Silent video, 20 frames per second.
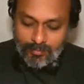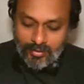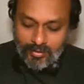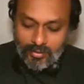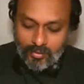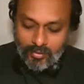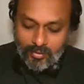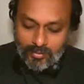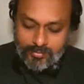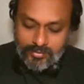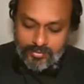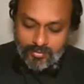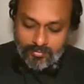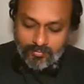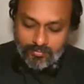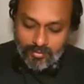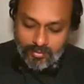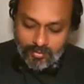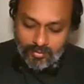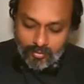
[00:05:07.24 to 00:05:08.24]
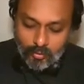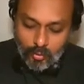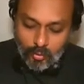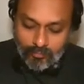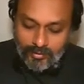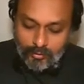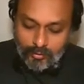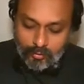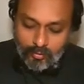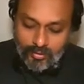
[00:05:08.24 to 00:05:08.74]
by ground observer, you
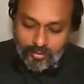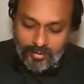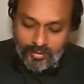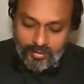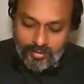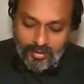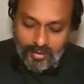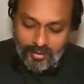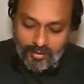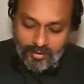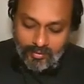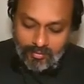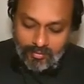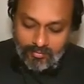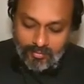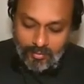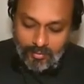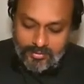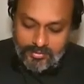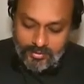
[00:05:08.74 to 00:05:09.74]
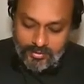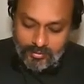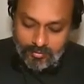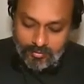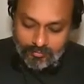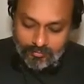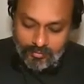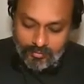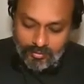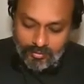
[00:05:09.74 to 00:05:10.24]
vectorially add velocity
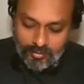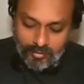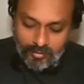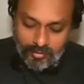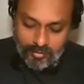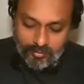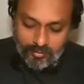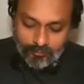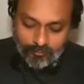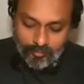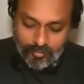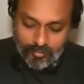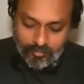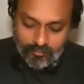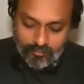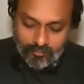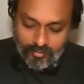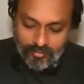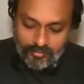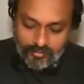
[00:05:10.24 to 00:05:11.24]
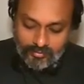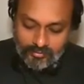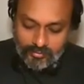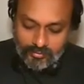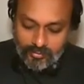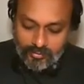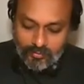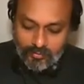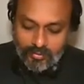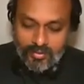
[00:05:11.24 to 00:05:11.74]
of the wedge,
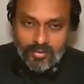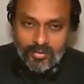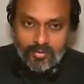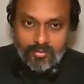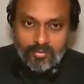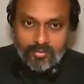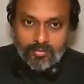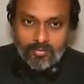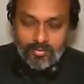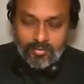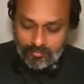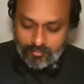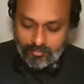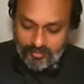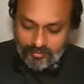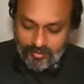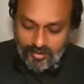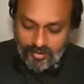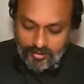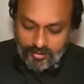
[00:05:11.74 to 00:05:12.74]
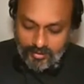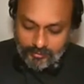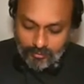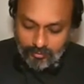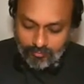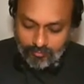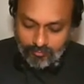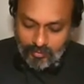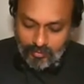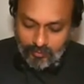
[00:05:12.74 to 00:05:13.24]
you will get vector addition
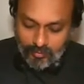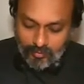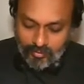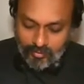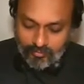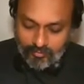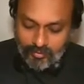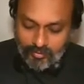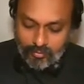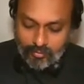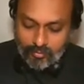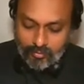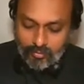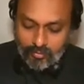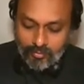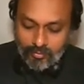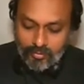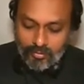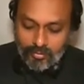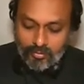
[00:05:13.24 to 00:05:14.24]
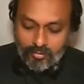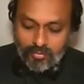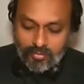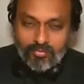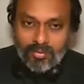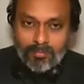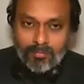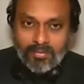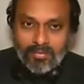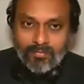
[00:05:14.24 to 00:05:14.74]
of v1 and v2
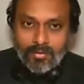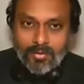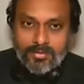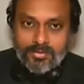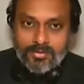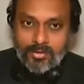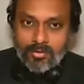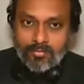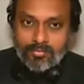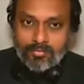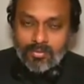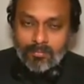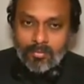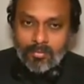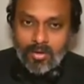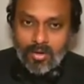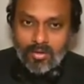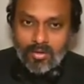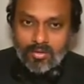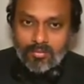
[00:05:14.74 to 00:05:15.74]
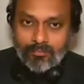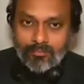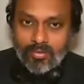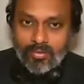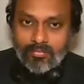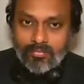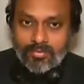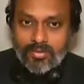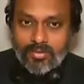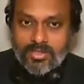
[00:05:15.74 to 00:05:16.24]
will be velocity of the block
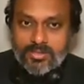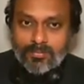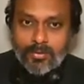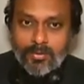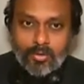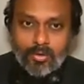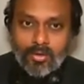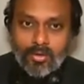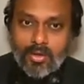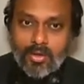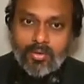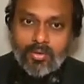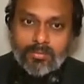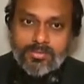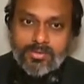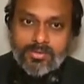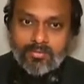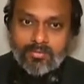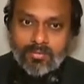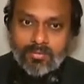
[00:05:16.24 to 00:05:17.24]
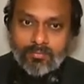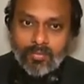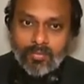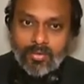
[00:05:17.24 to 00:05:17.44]
with respect to ground observer.